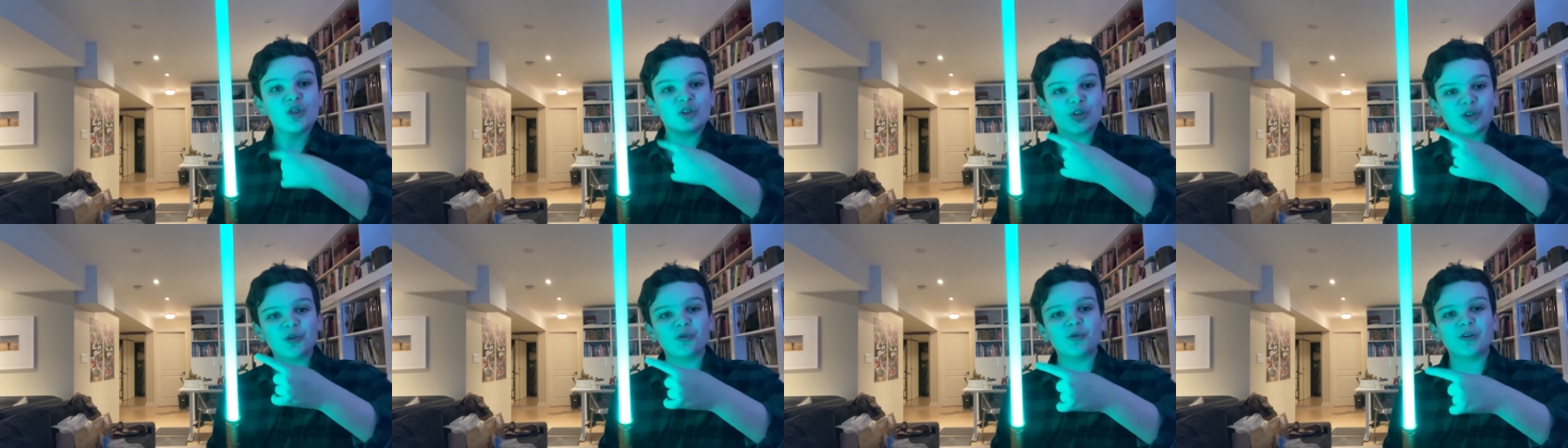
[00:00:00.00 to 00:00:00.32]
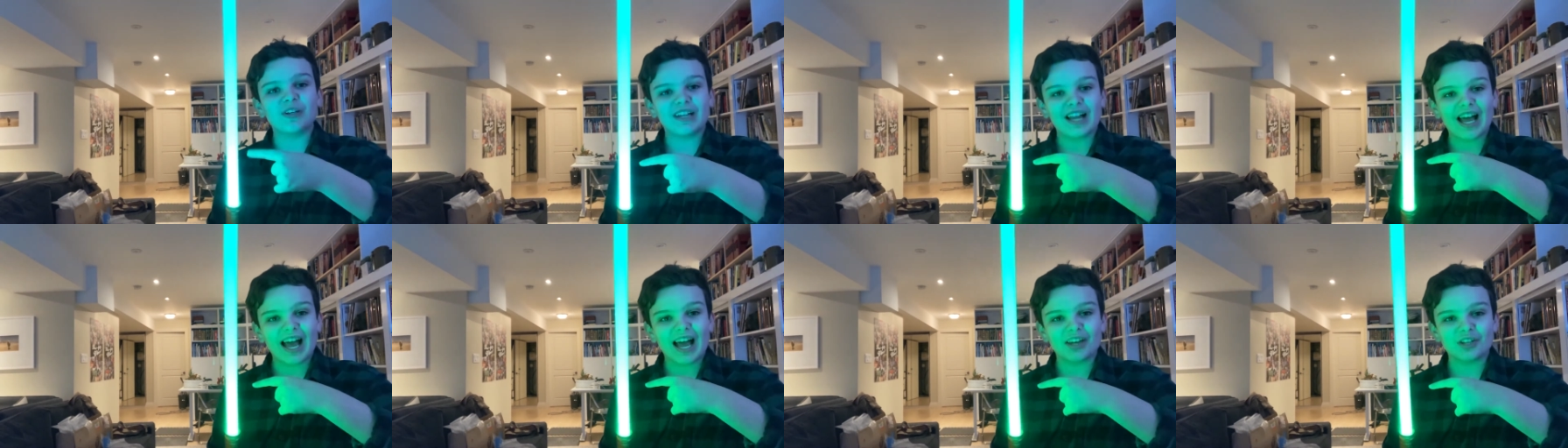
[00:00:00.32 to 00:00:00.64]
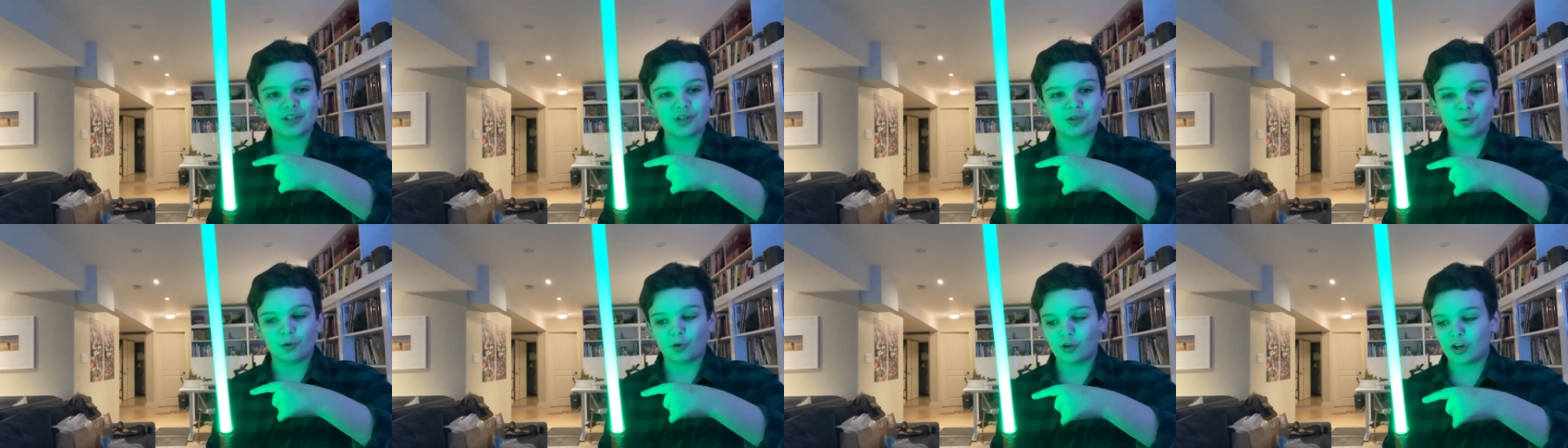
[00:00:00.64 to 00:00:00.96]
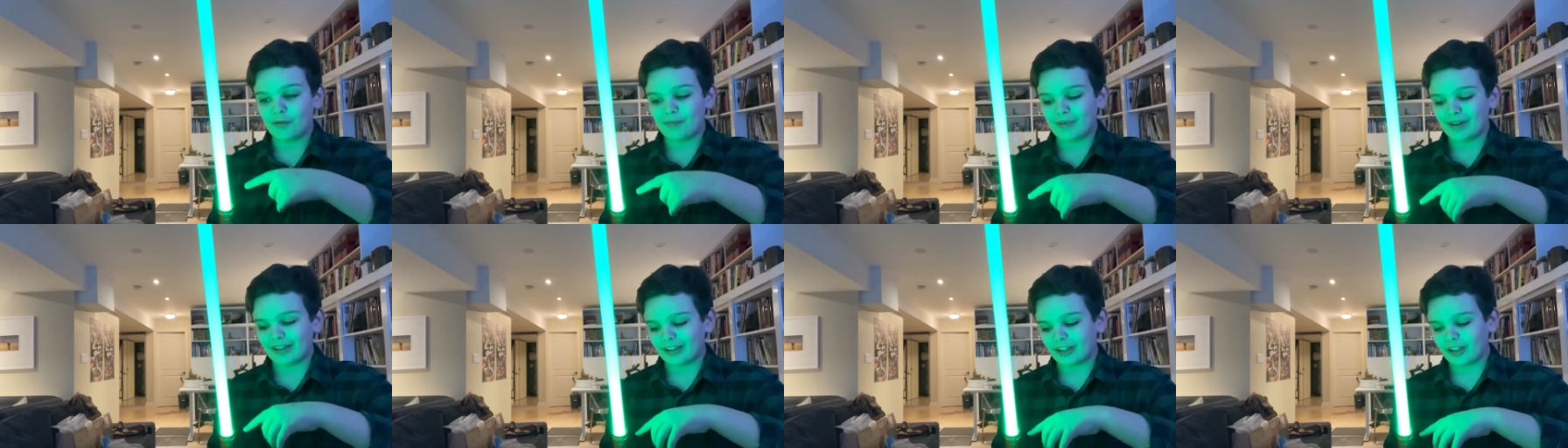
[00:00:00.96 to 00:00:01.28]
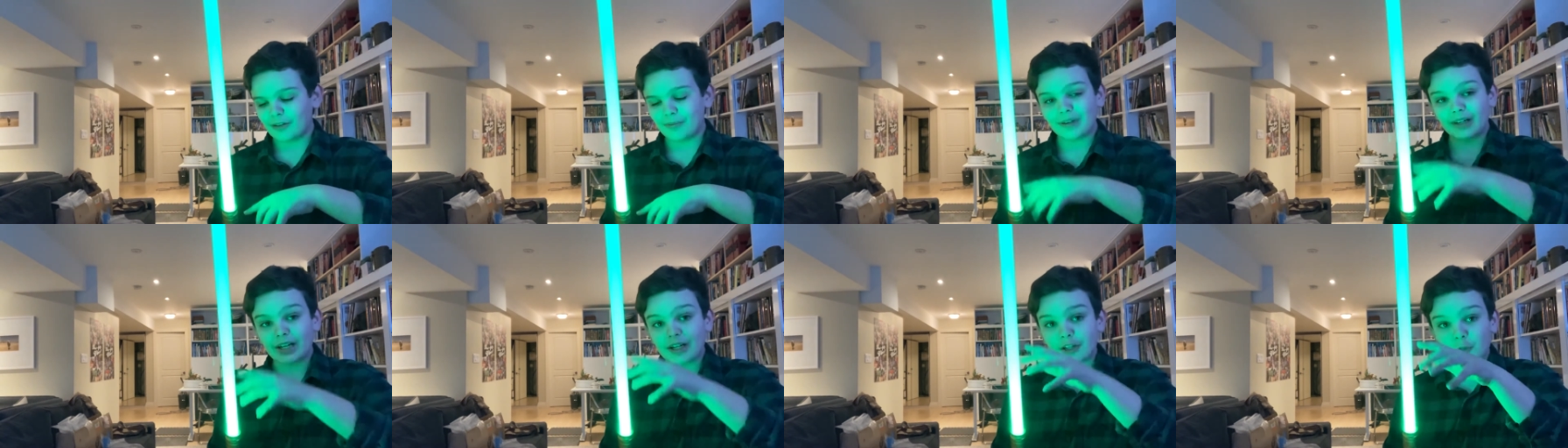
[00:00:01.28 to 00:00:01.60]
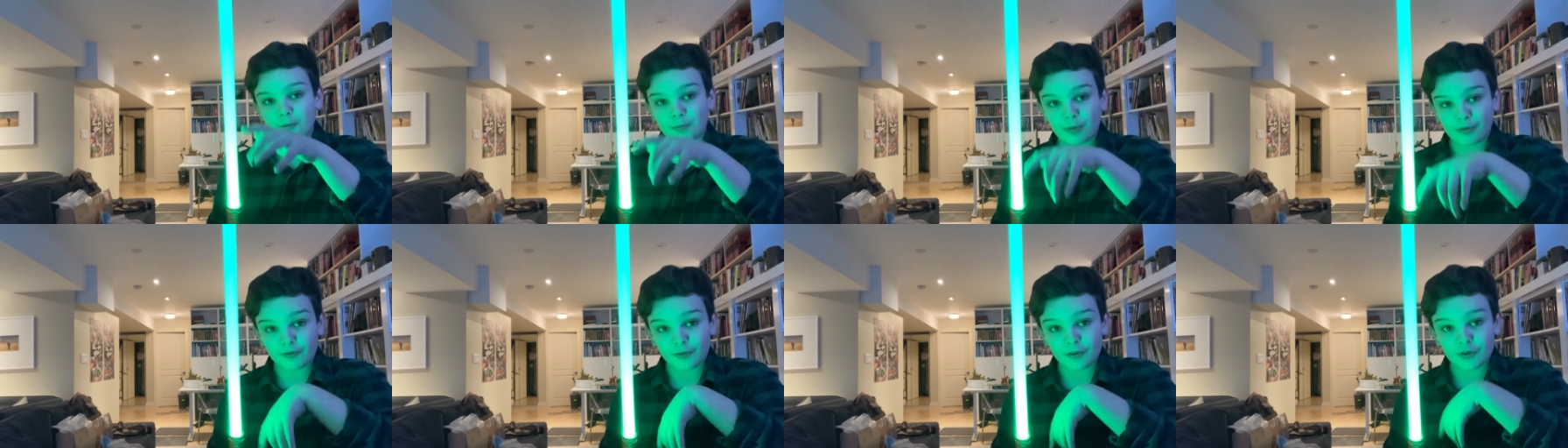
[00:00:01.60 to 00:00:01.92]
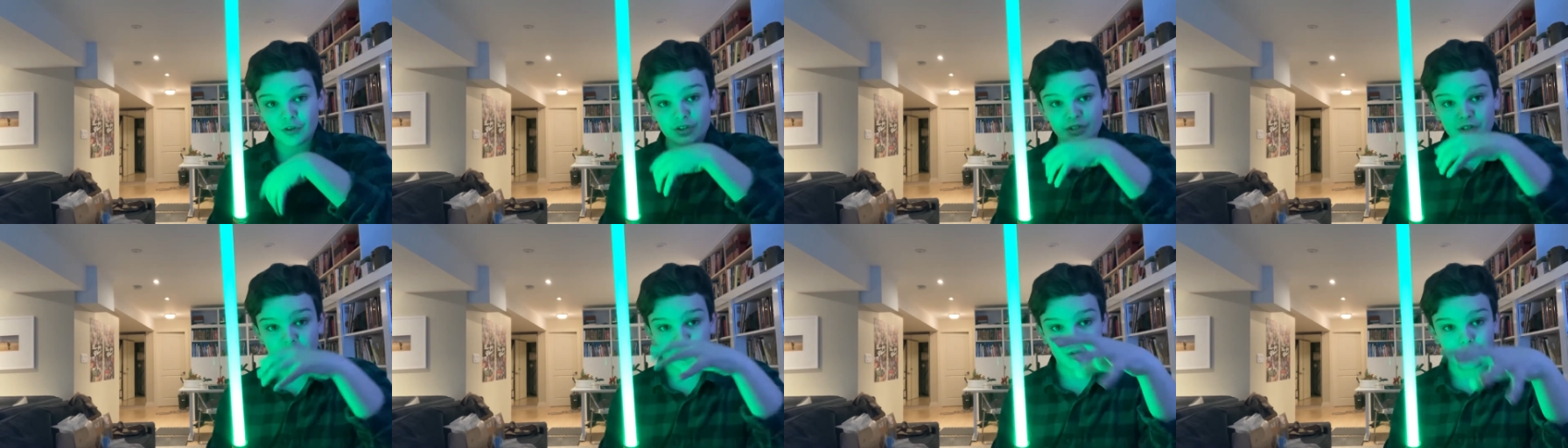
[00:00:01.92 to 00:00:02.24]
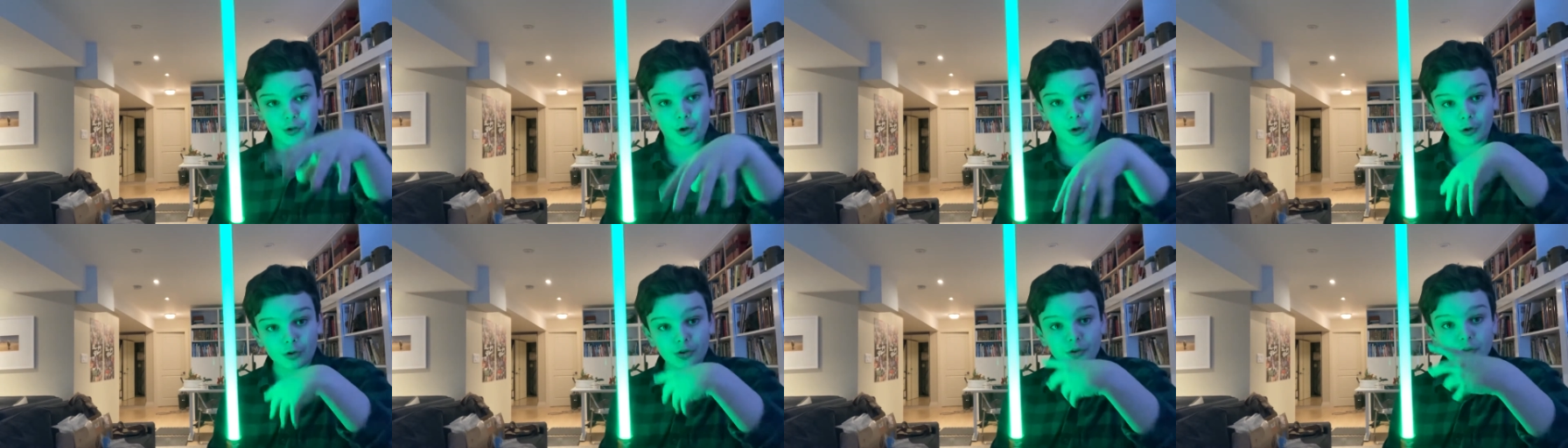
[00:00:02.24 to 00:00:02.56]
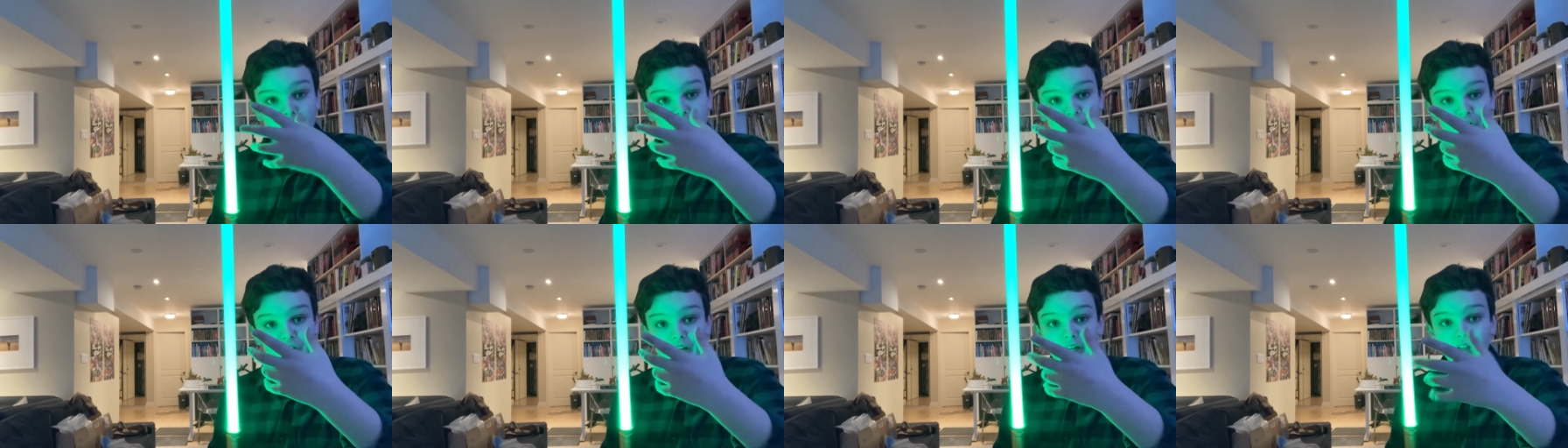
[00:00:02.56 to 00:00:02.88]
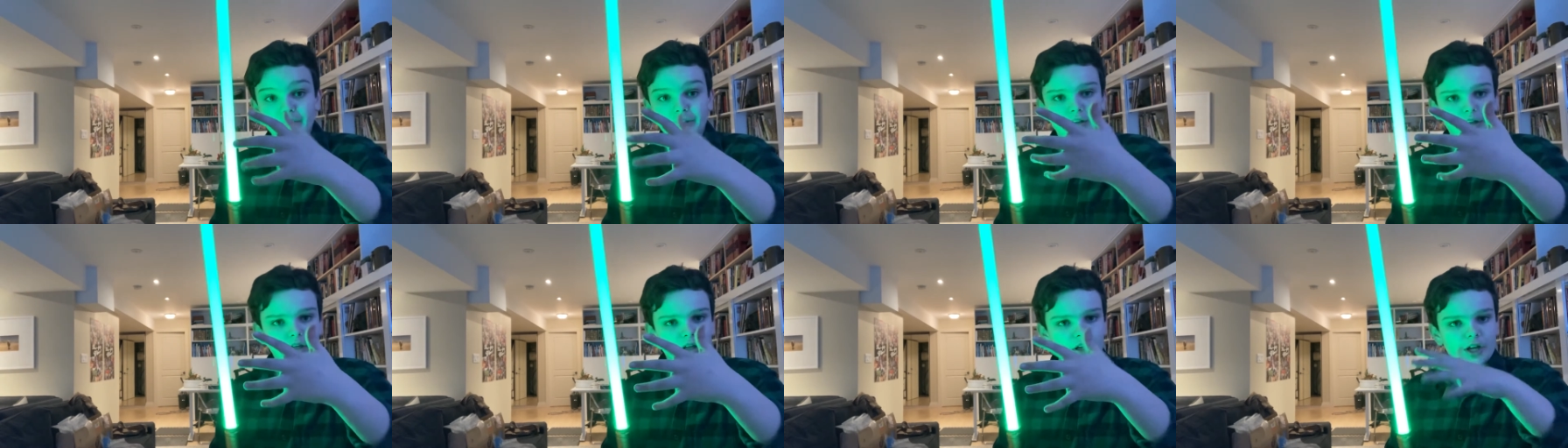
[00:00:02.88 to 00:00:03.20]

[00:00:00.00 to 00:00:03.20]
green has grown on me a little bit. I do prefer this darker shade.